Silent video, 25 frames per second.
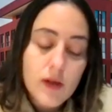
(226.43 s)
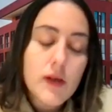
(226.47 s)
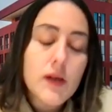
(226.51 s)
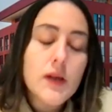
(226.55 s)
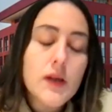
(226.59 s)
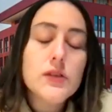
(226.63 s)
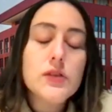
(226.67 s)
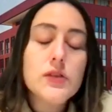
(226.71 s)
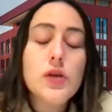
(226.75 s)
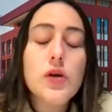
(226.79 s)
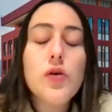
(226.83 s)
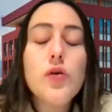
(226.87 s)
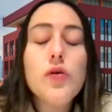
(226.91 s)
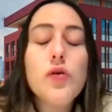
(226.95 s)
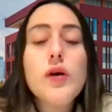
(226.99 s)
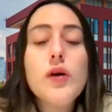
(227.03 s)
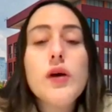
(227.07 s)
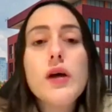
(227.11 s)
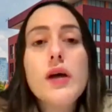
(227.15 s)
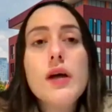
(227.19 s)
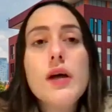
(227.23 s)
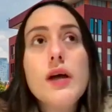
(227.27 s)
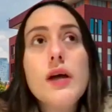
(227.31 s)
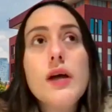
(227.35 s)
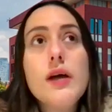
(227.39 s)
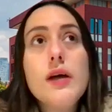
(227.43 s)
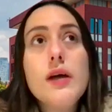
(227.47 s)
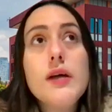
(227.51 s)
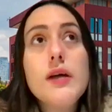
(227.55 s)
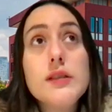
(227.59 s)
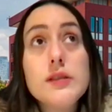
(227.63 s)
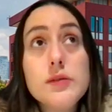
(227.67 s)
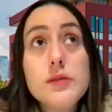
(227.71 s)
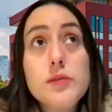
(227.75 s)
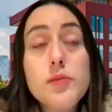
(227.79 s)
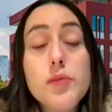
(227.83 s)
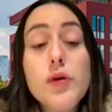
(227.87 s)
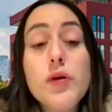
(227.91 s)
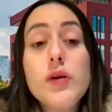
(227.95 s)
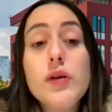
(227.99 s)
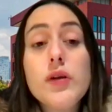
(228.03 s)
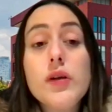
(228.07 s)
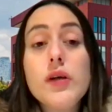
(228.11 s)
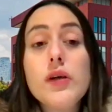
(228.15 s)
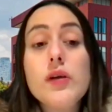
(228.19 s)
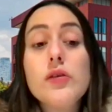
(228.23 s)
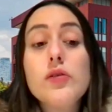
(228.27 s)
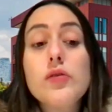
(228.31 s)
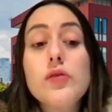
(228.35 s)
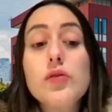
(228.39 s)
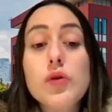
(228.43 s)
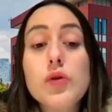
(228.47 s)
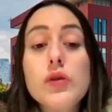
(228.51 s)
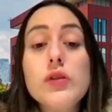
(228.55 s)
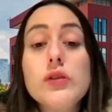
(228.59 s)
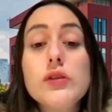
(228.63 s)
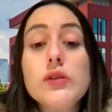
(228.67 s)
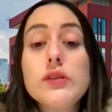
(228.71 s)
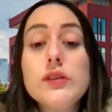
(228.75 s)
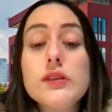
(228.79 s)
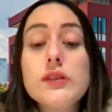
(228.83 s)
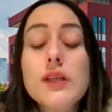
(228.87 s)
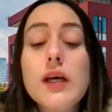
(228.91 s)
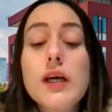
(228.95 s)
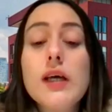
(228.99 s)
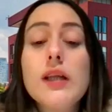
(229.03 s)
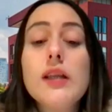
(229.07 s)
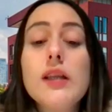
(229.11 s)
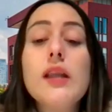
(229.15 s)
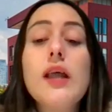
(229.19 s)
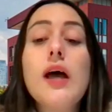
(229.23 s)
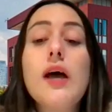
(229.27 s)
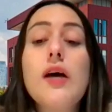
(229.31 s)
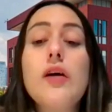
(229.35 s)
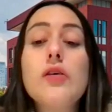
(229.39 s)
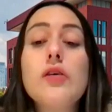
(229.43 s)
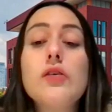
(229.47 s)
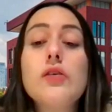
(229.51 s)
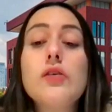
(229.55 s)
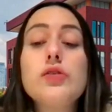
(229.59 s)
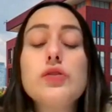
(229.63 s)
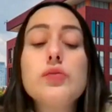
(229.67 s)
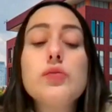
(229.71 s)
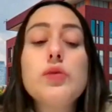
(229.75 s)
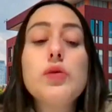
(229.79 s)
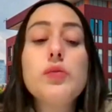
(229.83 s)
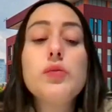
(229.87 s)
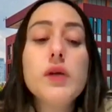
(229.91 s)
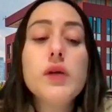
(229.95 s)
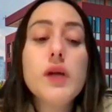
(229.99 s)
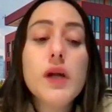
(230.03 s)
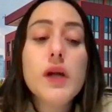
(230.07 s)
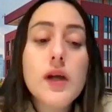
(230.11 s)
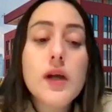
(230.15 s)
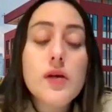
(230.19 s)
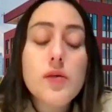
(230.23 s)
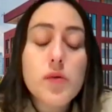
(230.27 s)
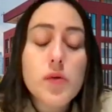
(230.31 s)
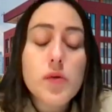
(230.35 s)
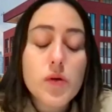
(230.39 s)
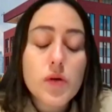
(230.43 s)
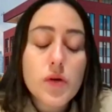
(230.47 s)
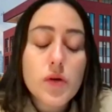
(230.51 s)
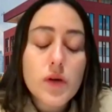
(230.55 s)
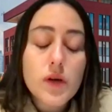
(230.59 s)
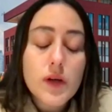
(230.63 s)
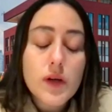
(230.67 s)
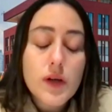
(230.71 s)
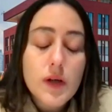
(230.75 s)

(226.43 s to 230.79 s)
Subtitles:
So it's important to understand a consumer behavior,